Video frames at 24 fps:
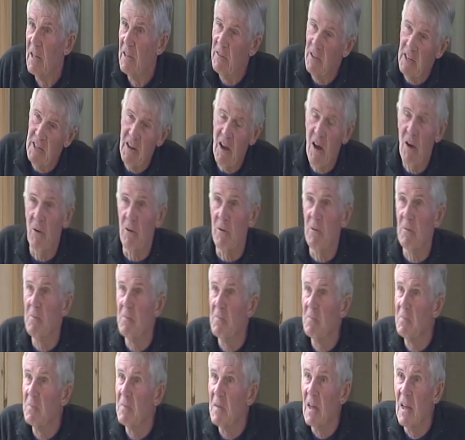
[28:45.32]
They don't,
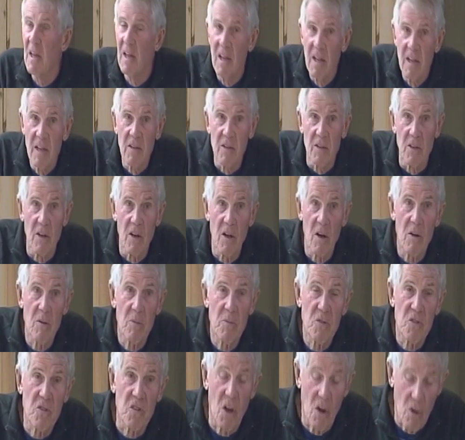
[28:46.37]
you know?
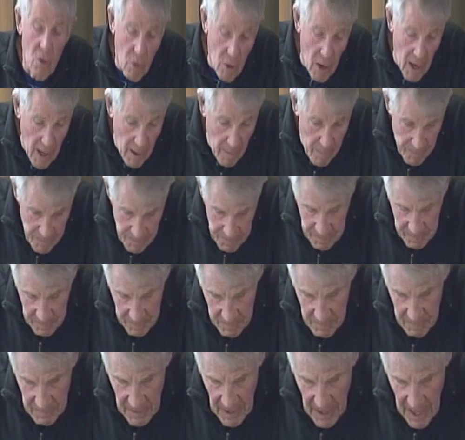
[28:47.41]
So um,
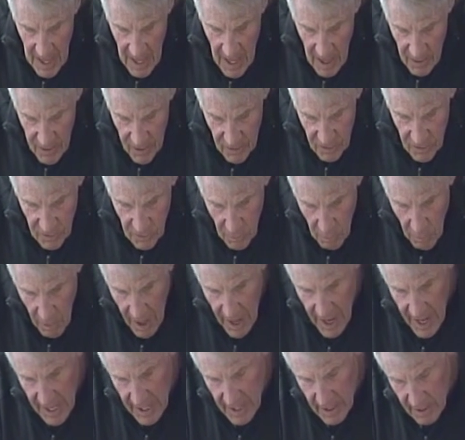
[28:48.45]
this is a
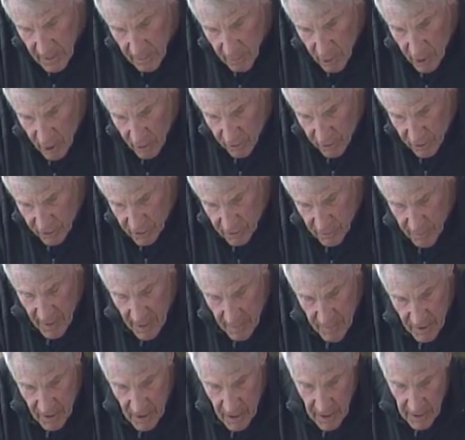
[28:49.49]
way wilderness may
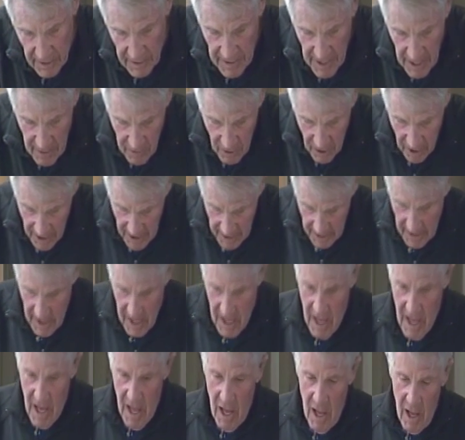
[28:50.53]
be leveling
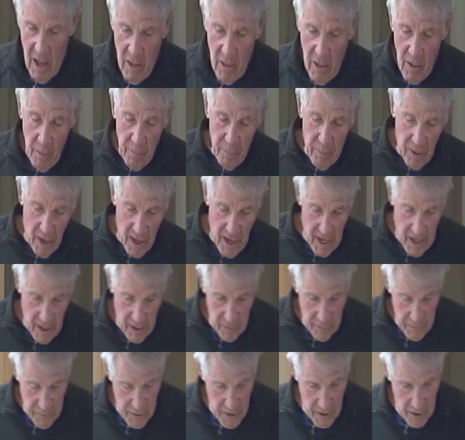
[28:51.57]
the
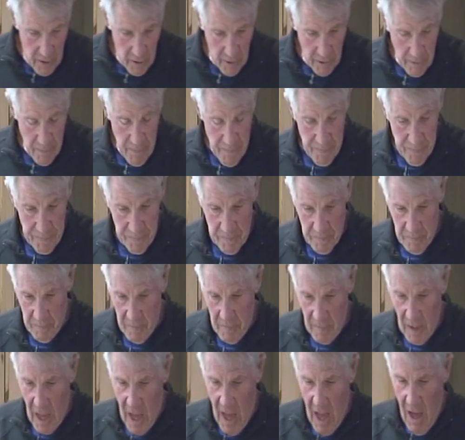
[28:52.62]
playing field.
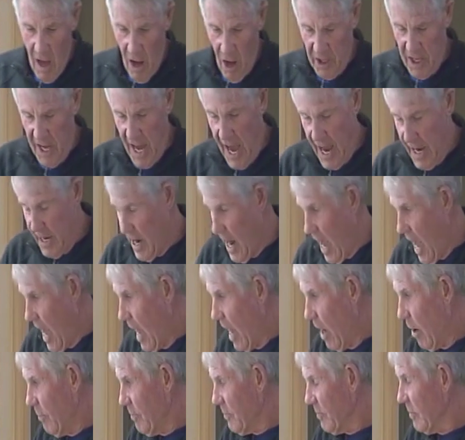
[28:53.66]
Okay,
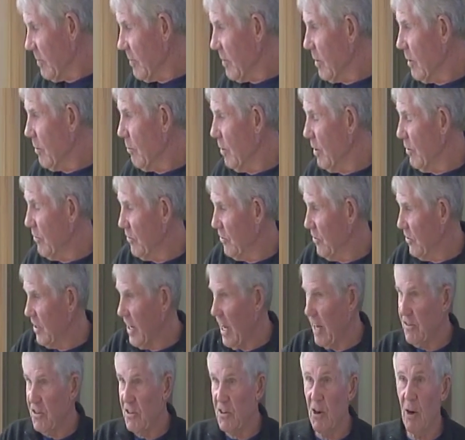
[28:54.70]
now we've
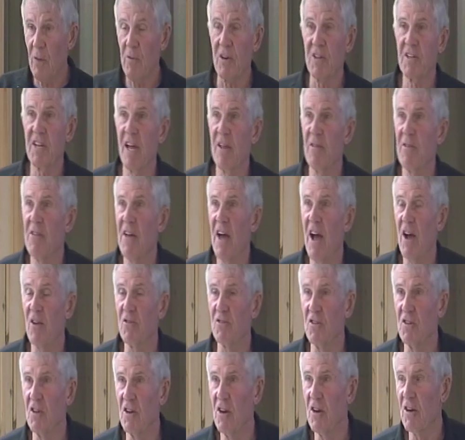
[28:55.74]
sketched over
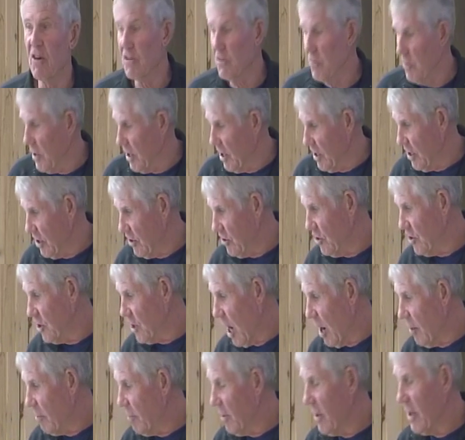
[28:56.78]
10,000 years. We're going to
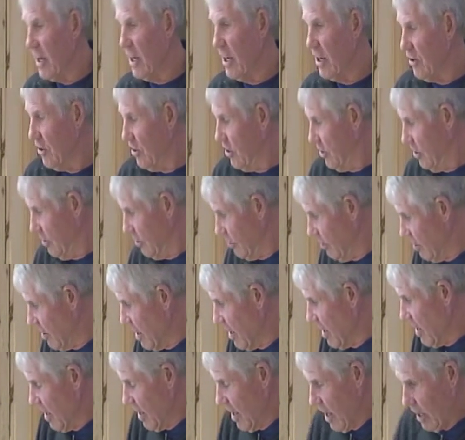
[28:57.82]
jump into
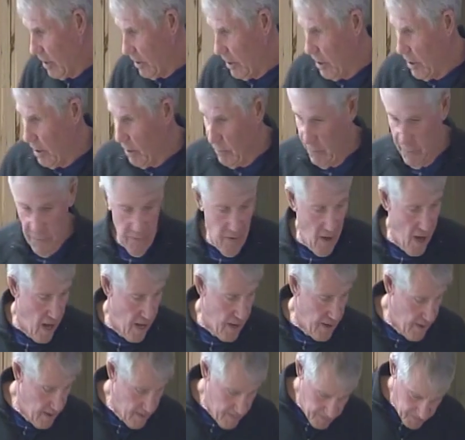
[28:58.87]
a little
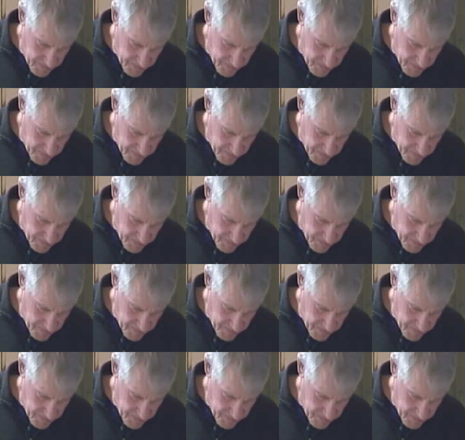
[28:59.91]
fun.